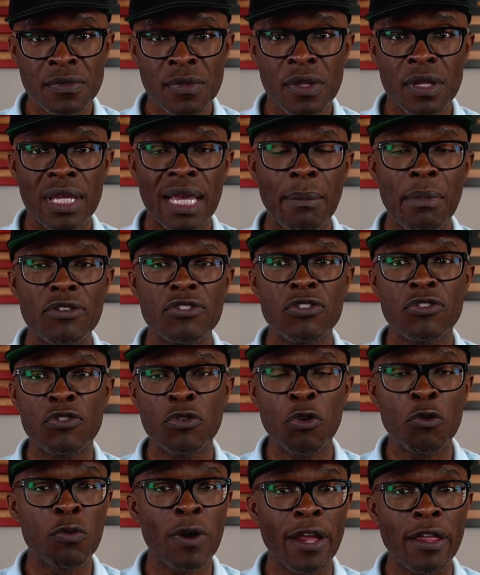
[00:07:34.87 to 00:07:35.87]
How about you just do
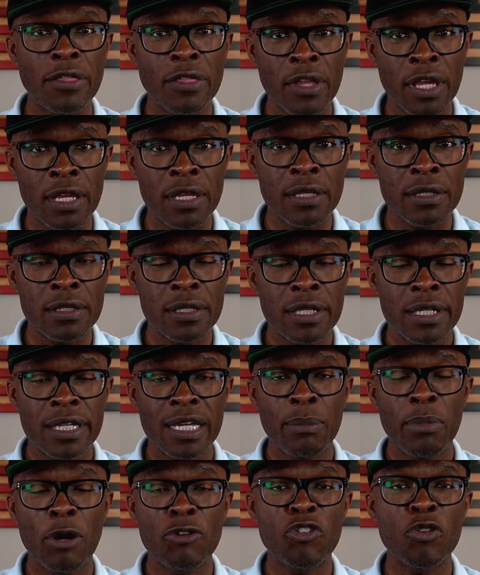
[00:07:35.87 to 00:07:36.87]
the right thing? How
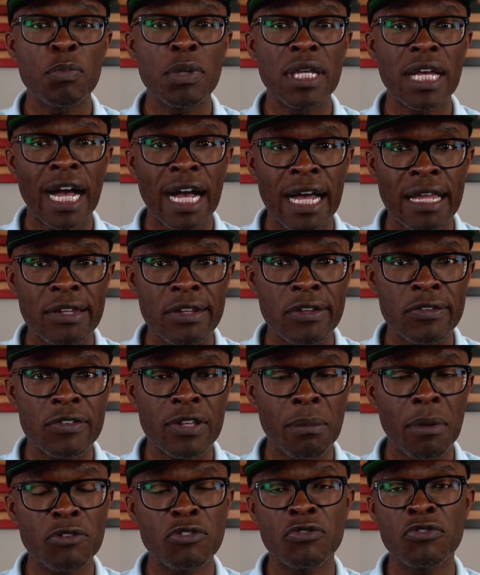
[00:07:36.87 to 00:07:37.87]
about you be honest? How
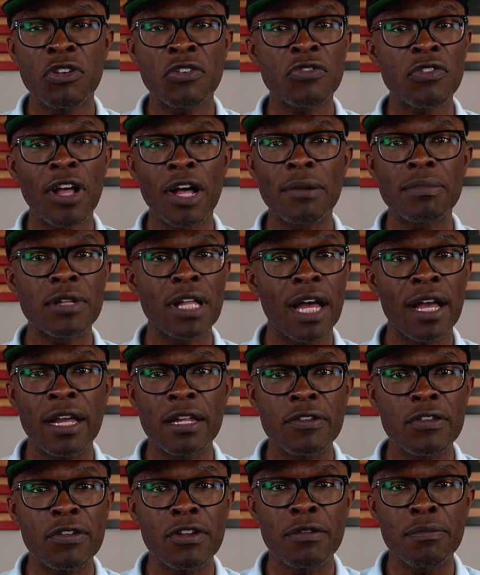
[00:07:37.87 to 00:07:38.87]
about you just stop lying
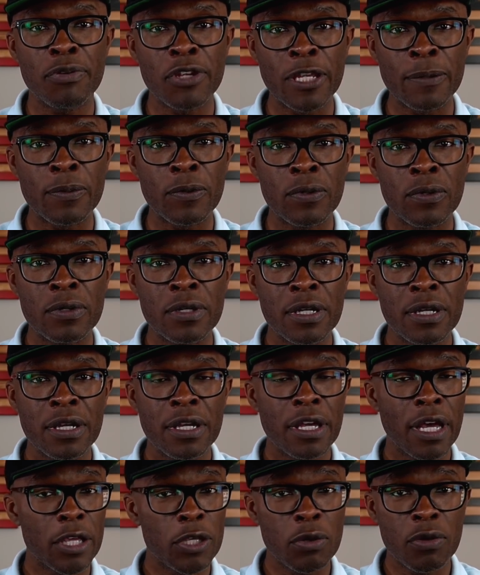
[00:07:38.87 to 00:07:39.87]
to the people
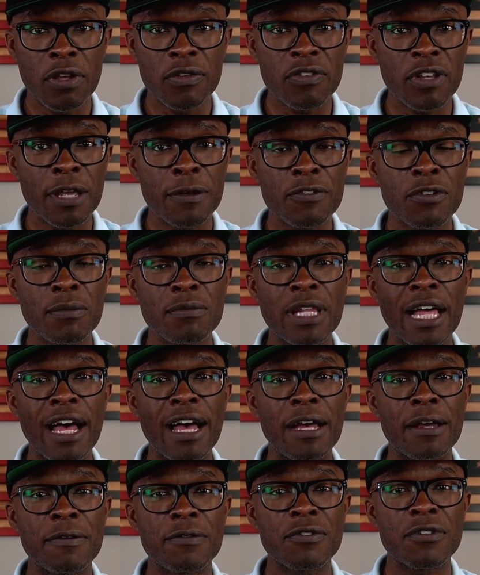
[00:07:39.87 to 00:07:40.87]
and you could save some
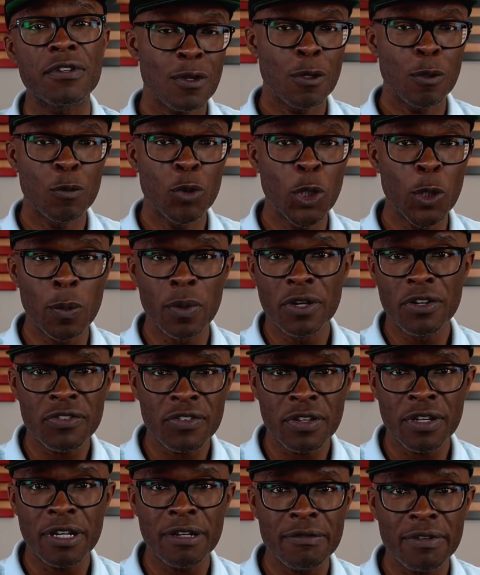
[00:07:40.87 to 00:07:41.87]
lives? What we're
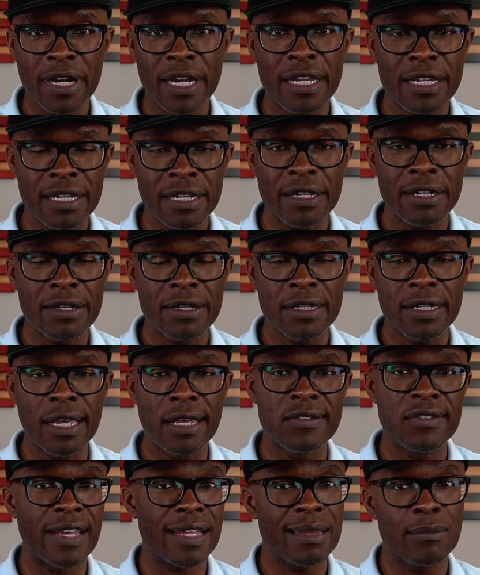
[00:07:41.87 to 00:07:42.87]
seeing right here is
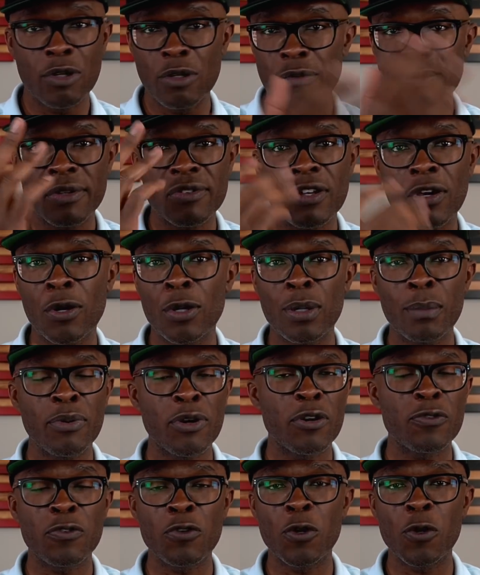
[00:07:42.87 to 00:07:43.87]
exactly what we've been talking
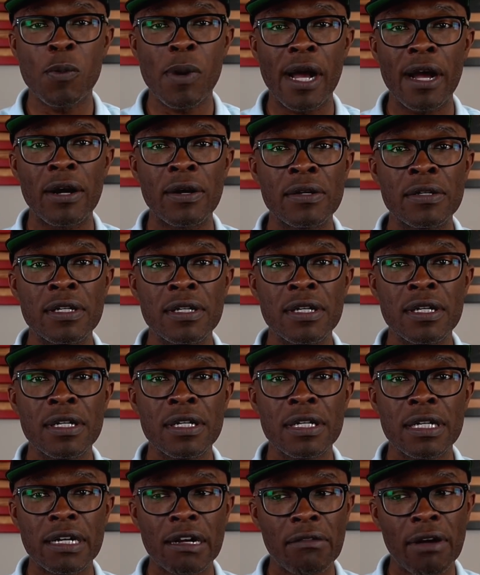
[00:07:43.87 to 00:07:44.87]
about for a while.
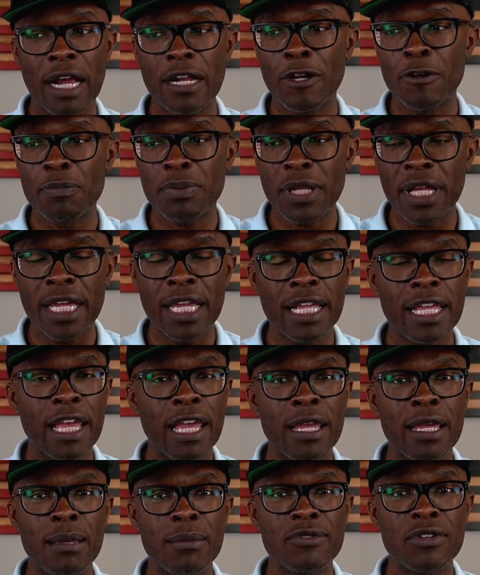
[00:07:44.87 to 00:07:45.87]
All right, they're playing
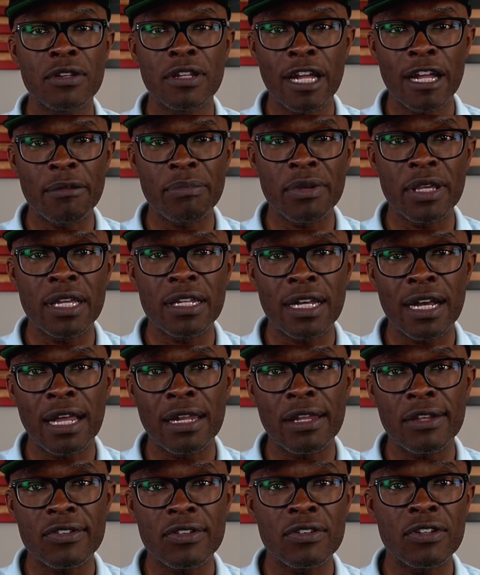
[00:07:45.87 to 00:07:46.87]
games and not being
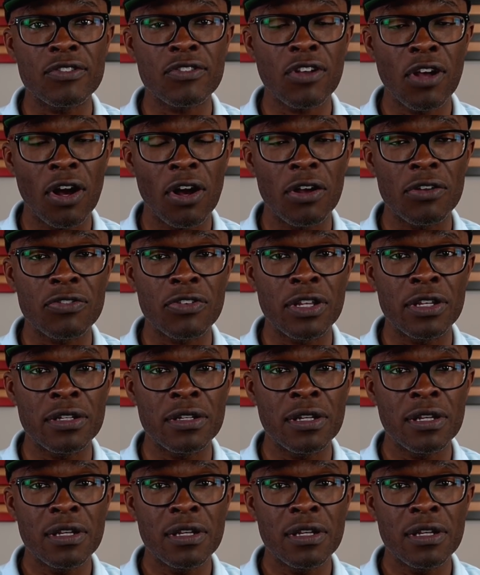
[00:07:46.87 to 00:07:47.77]
honest, and it's causing